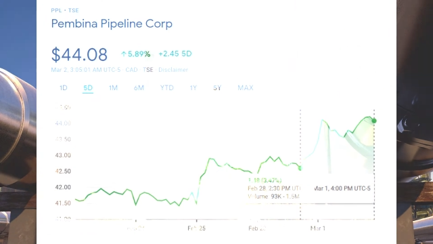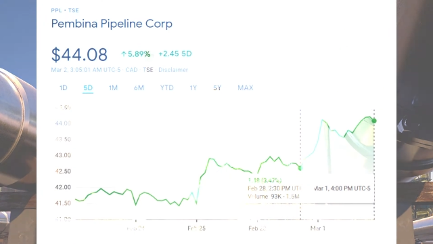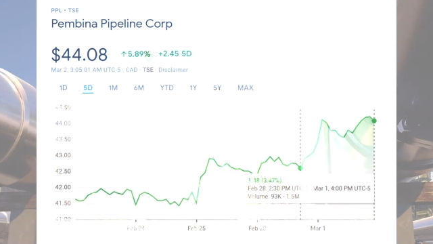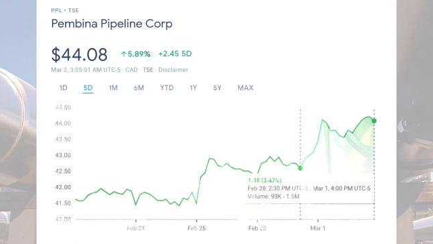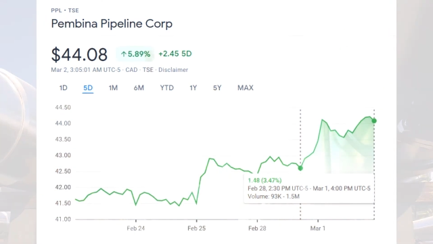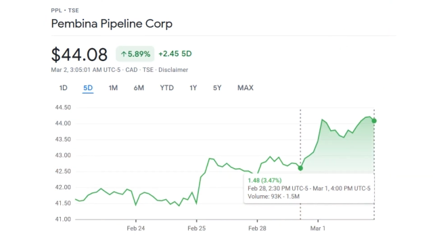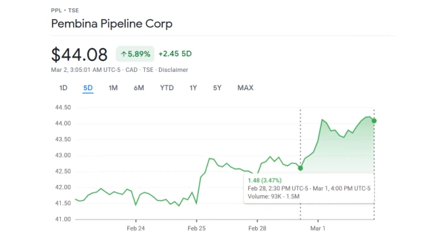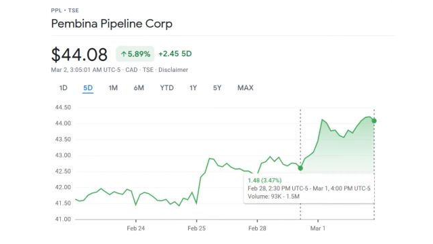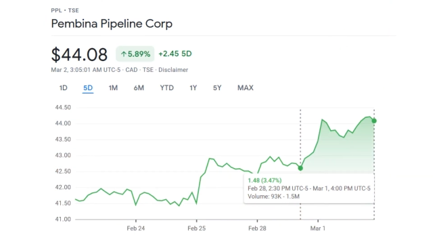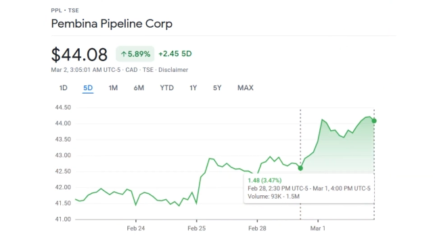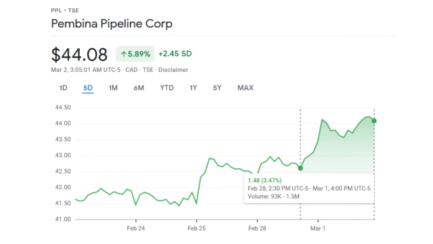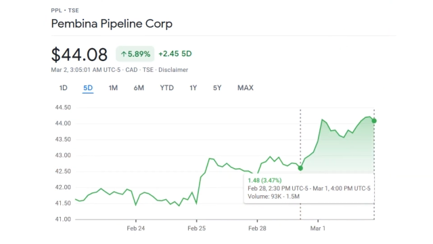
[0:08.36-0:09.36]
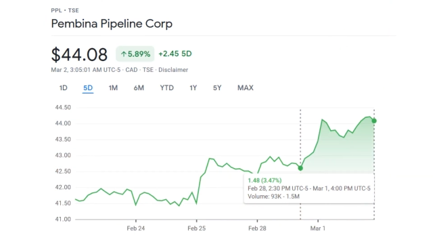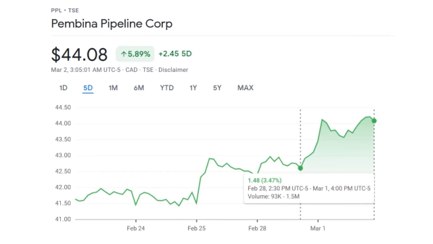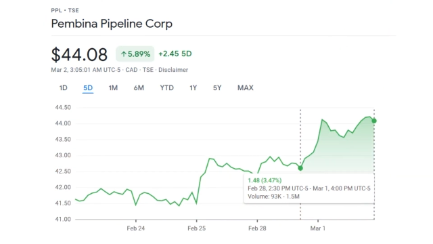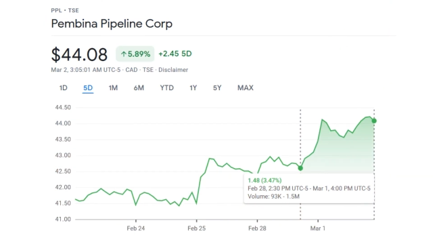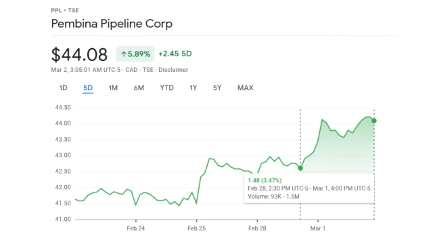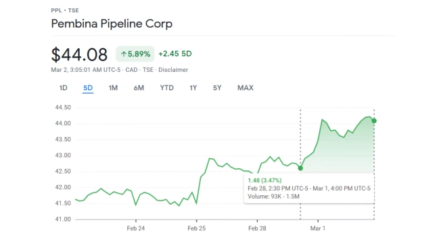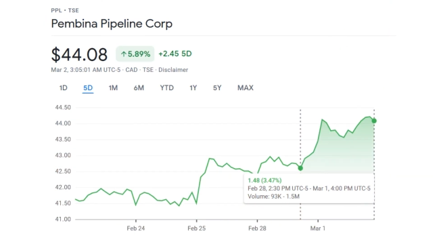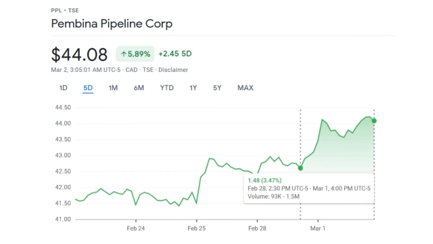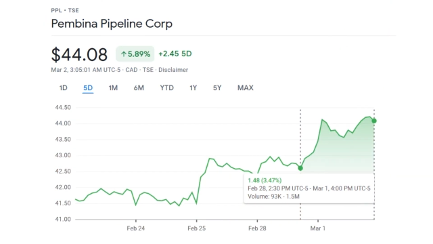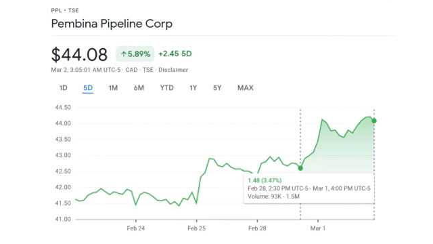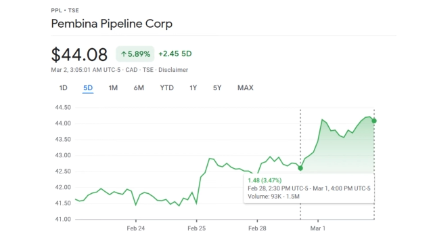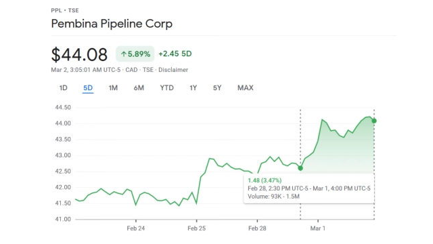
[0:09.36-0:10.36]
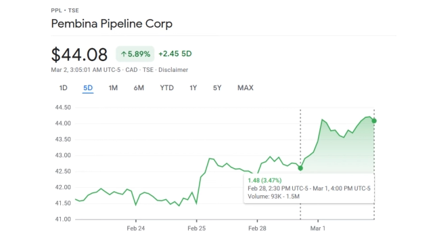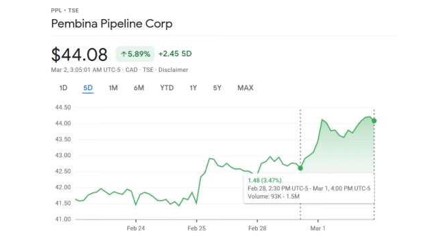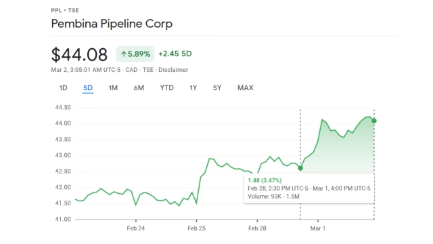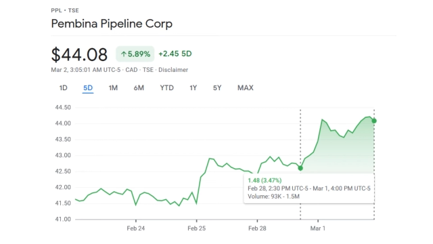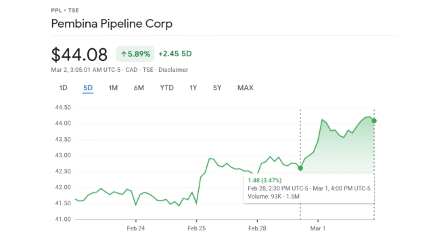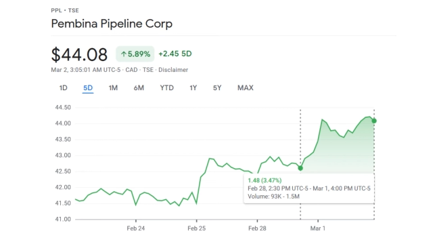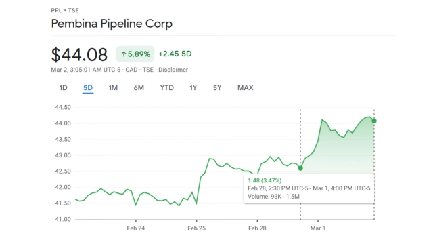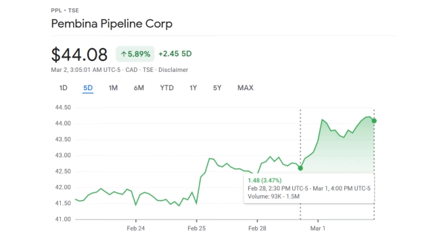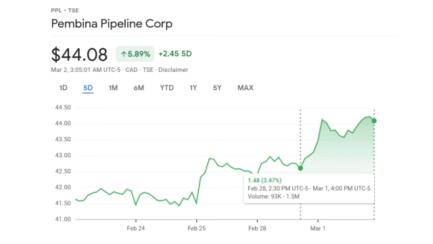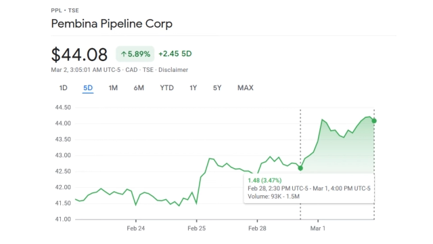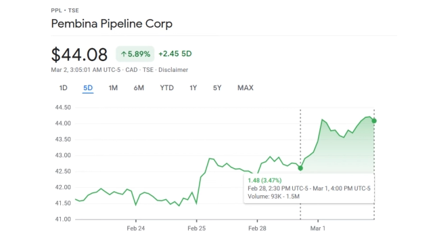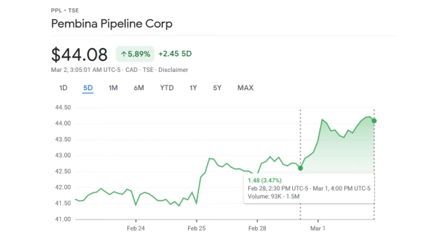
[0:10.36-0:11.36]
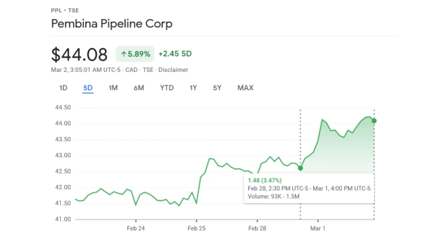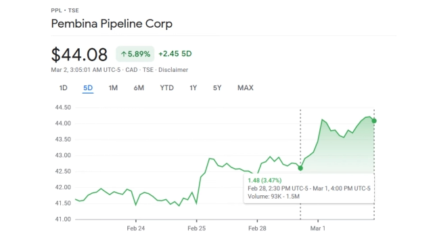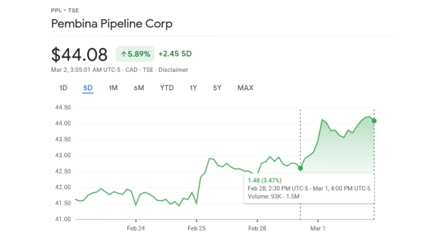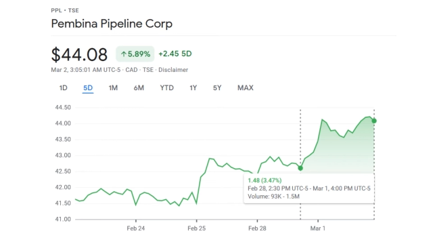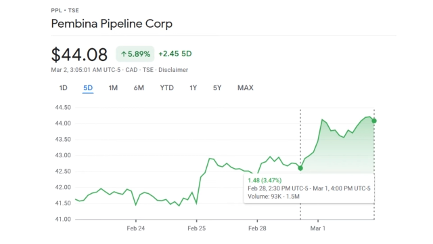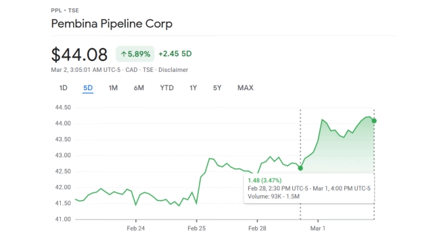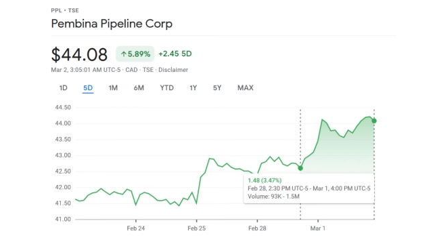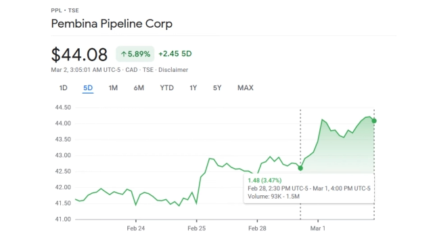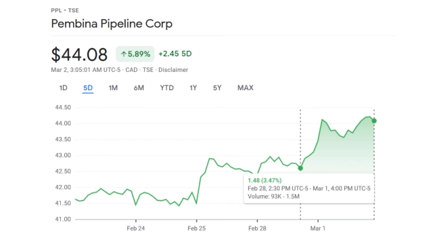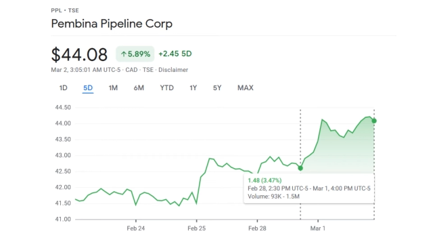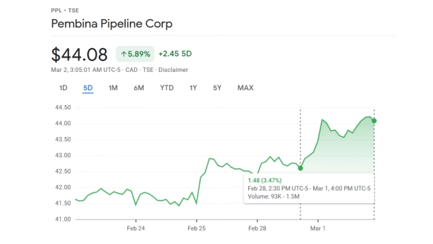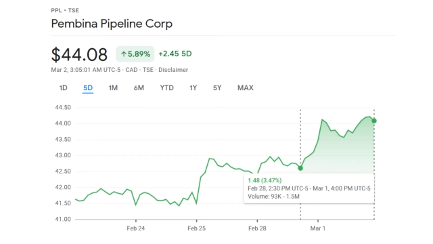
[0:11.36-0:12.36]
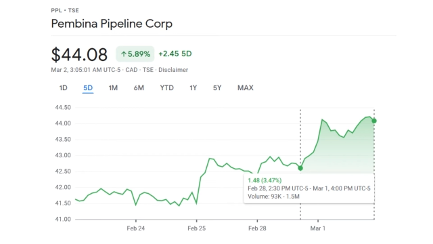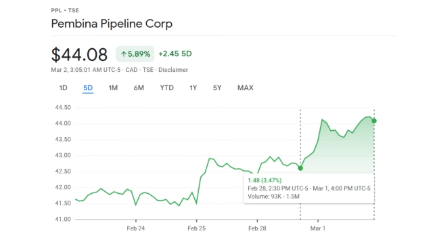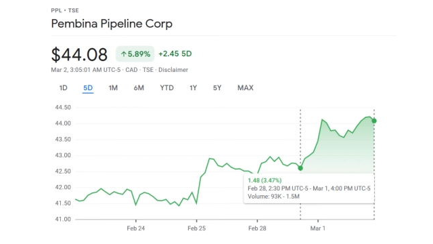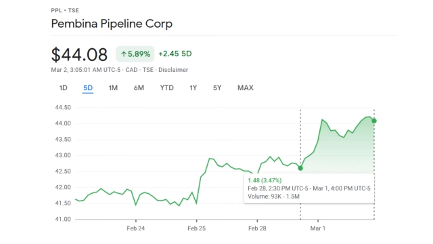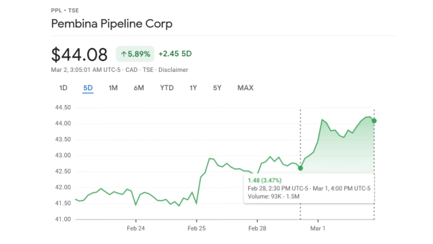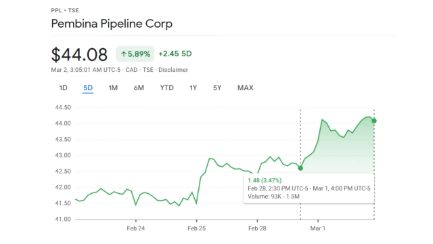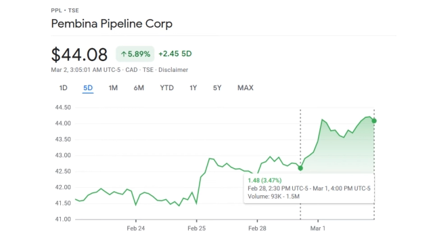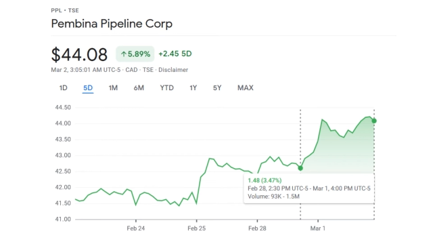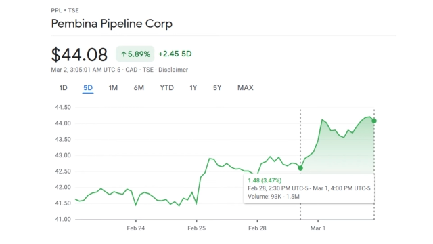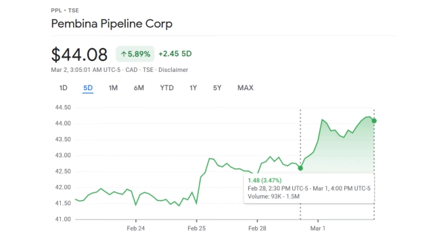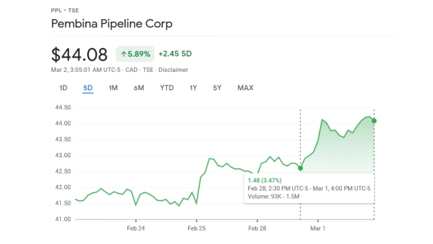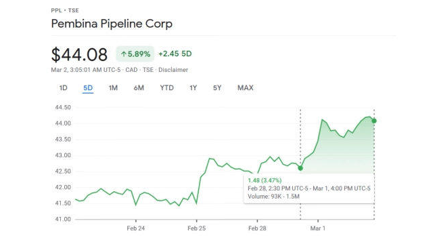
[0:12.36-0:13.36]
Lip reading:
No face is visible, so there are no lips to read.